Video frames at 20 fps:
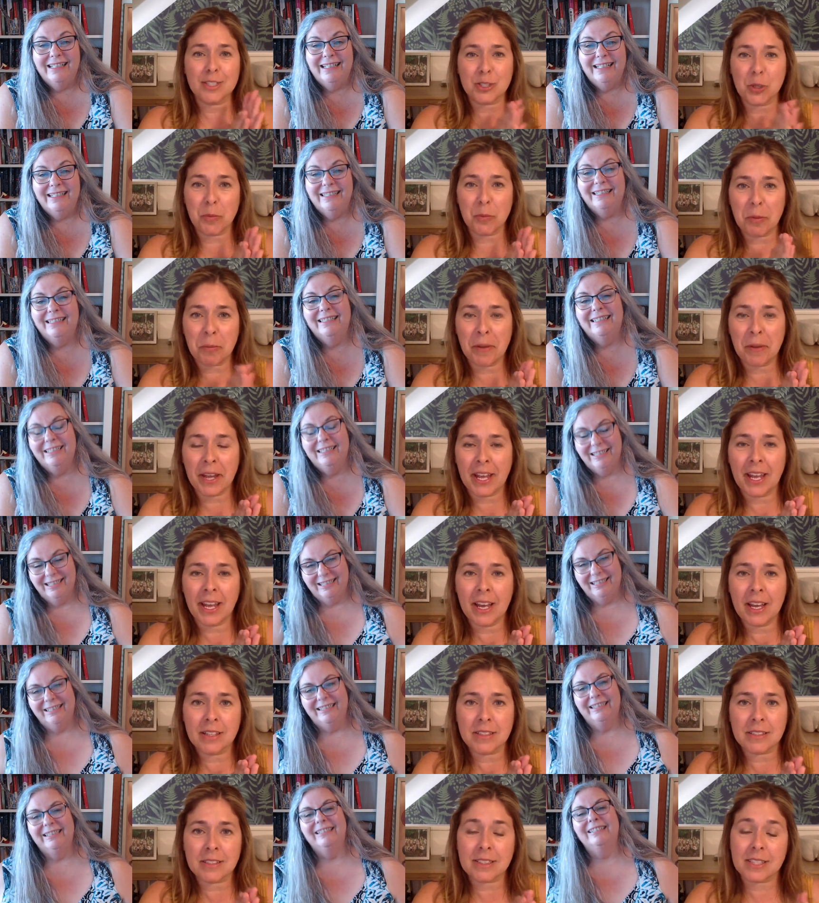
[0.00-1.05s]
Speaker 1: i soap up my
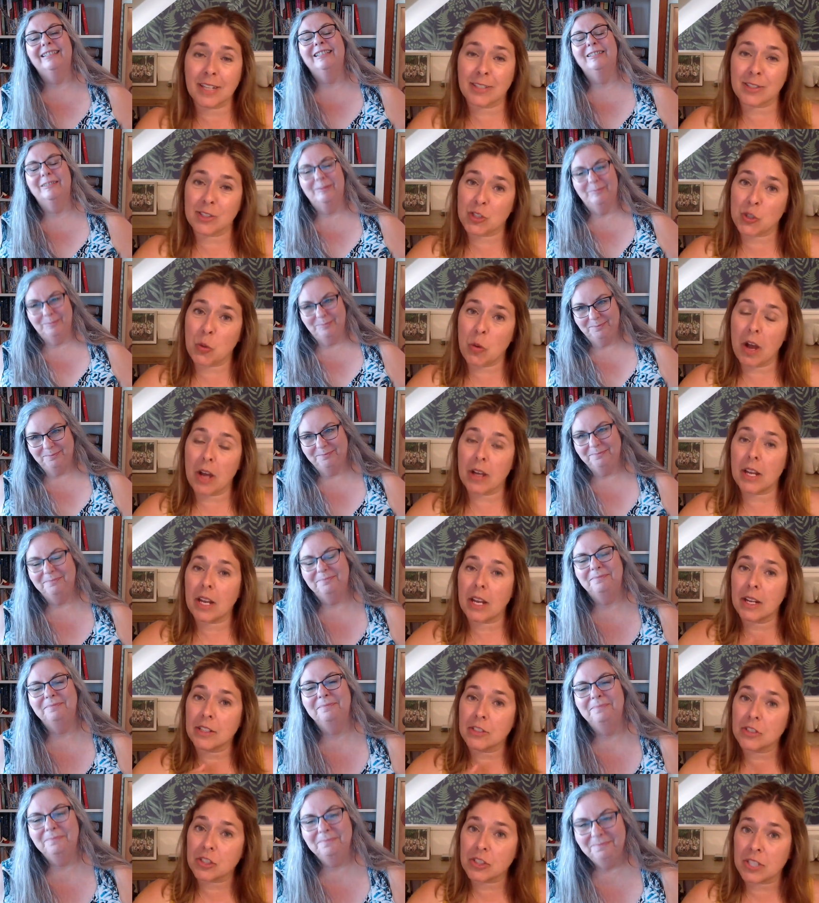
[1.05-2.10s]
hands i
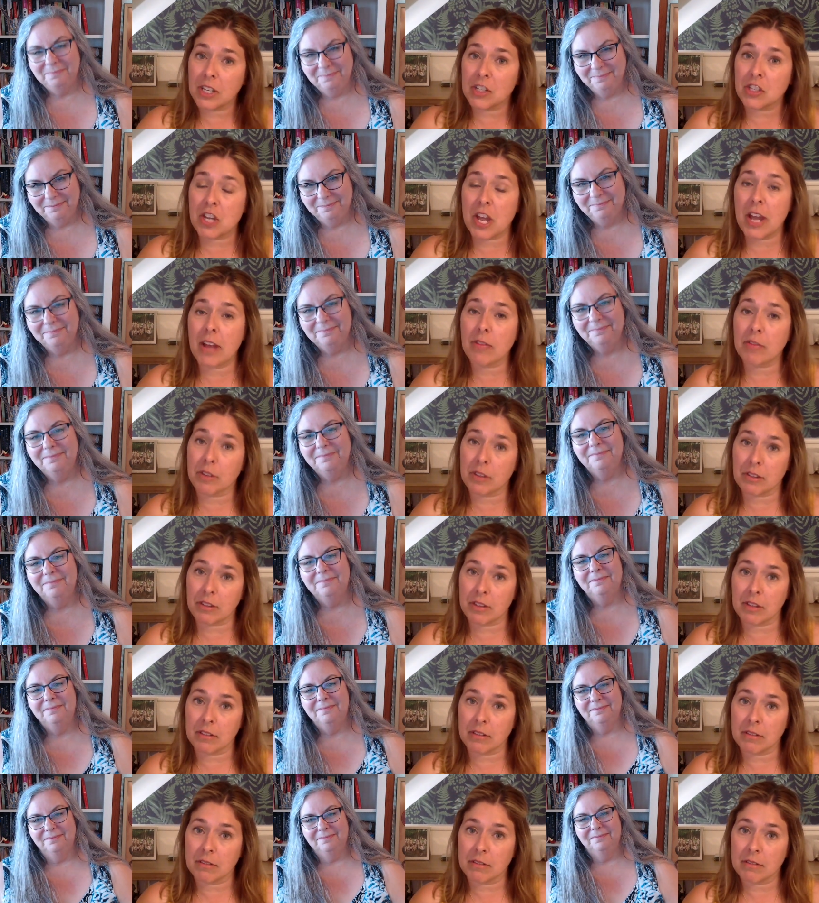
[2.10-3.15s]
squat and i just touch
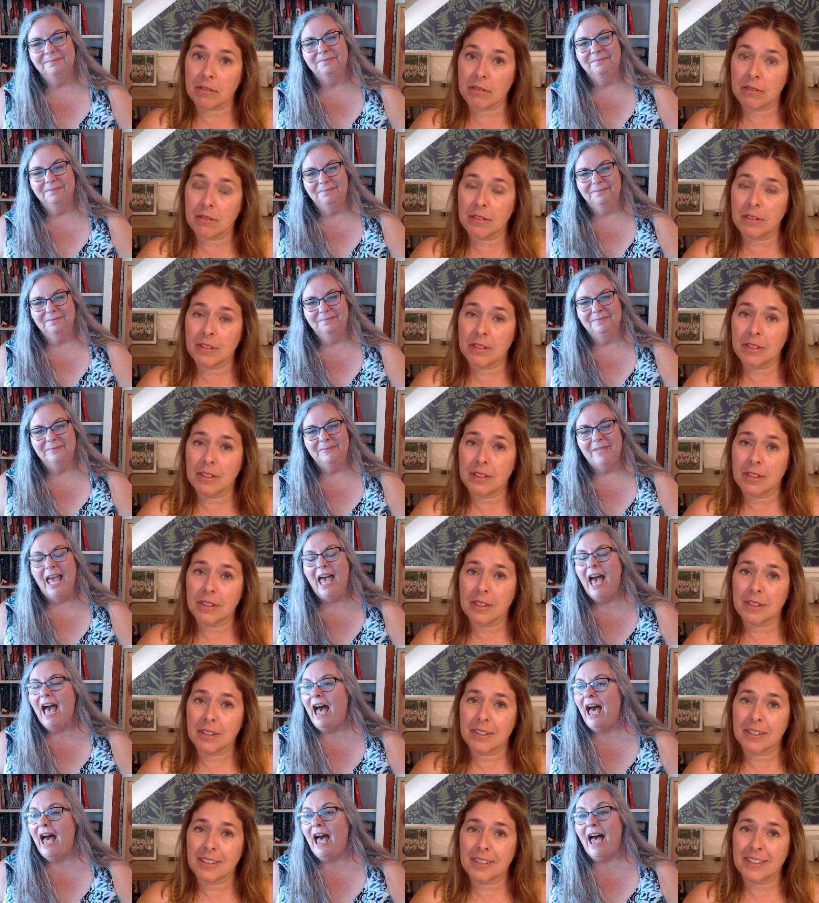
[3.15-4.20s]
everything mm-hmm.
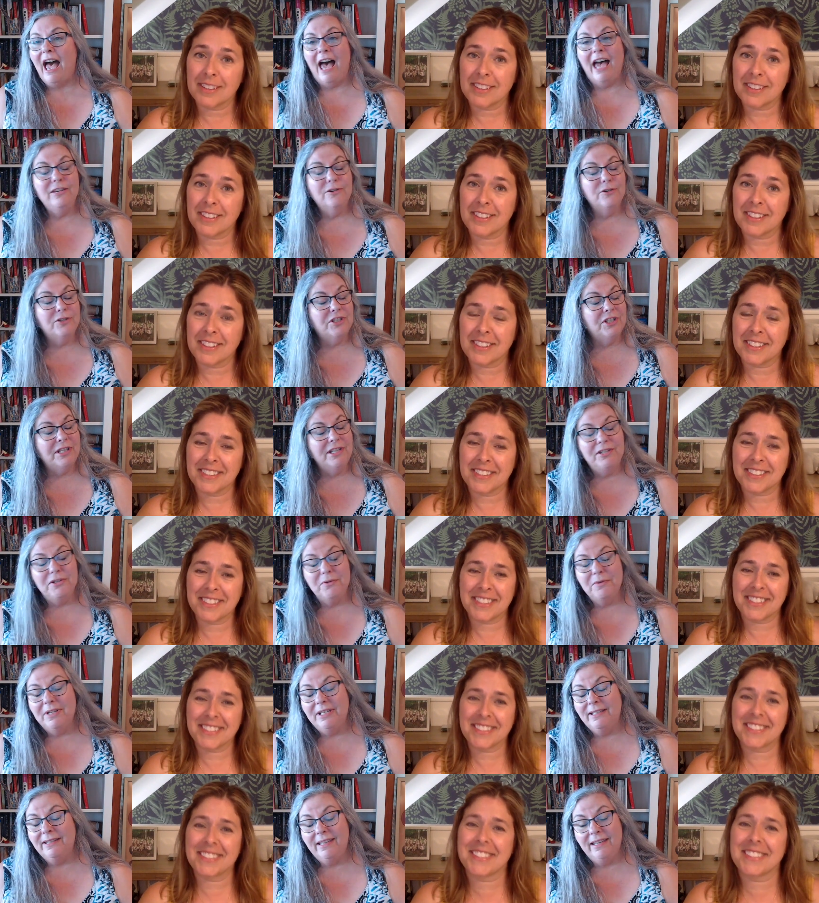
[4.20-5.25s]
Speaker 2: i usually do
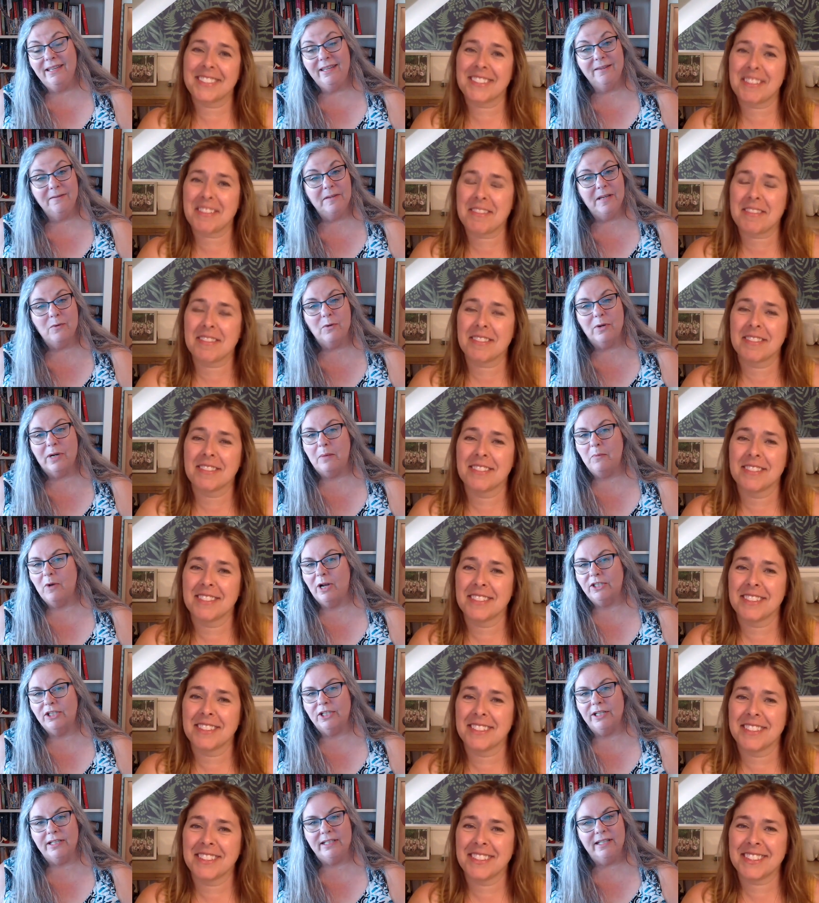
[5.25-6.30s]
it in the evening when i'm
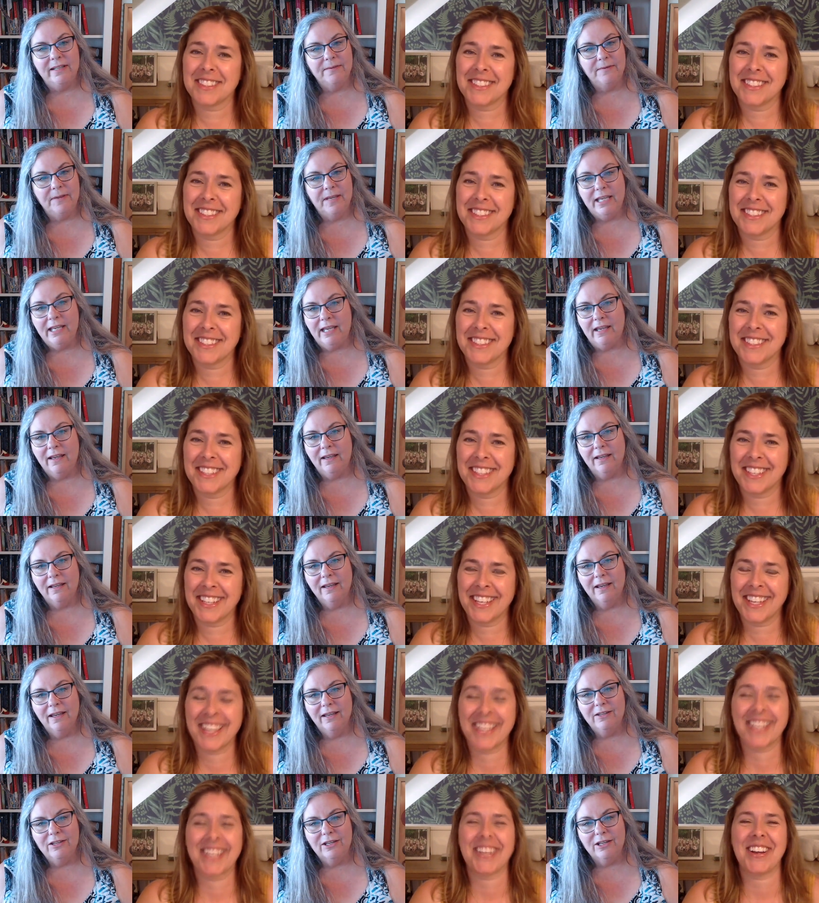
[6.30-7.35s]
watching tv
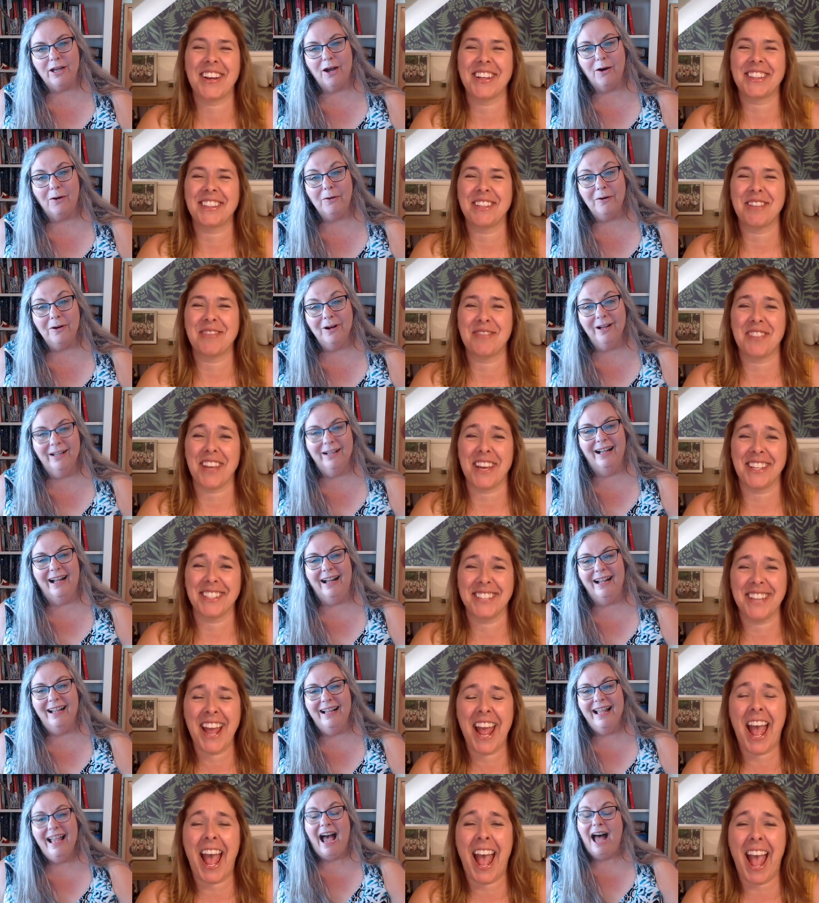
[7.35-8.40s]
you know i love
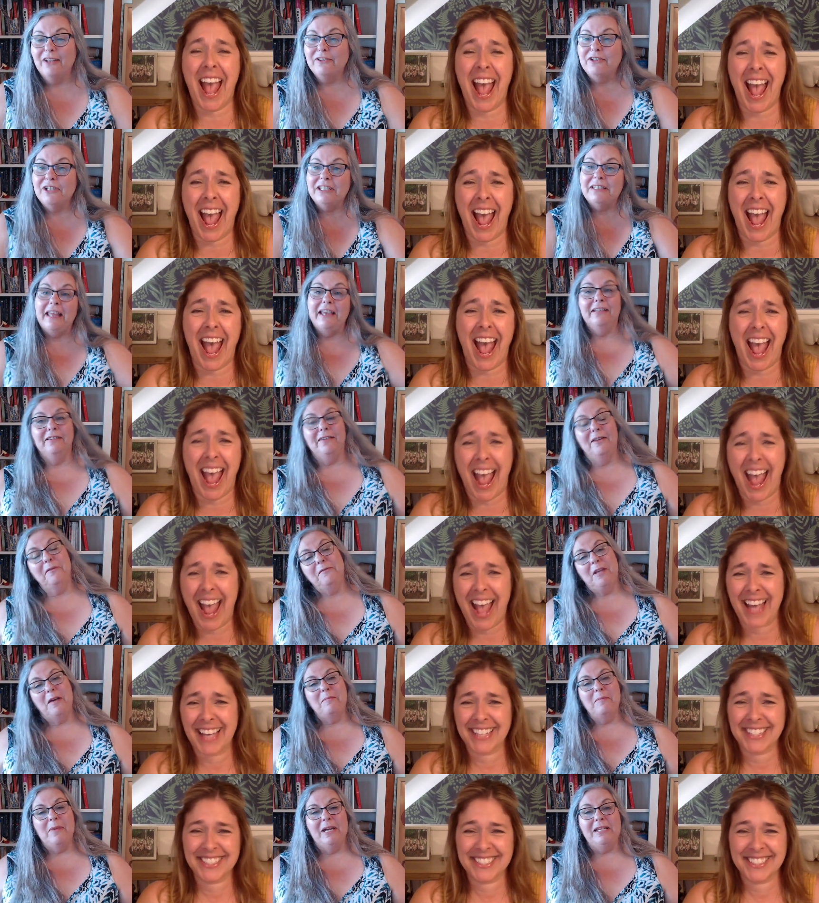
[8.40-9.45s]
that i'll just like lift
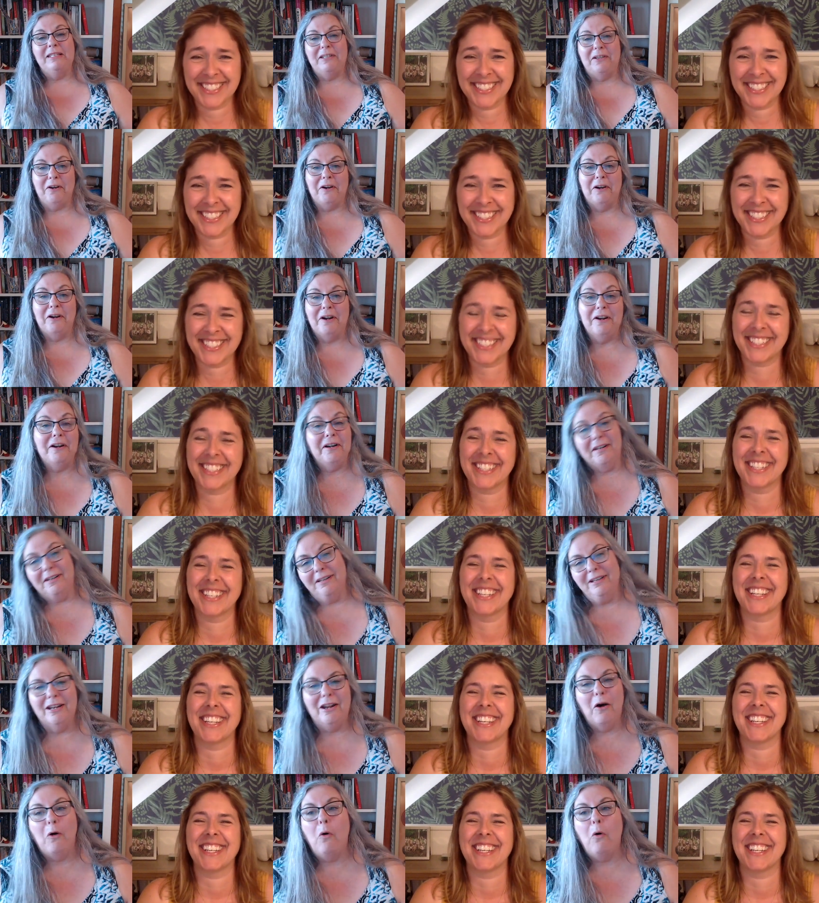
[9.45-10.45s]
up my skirt you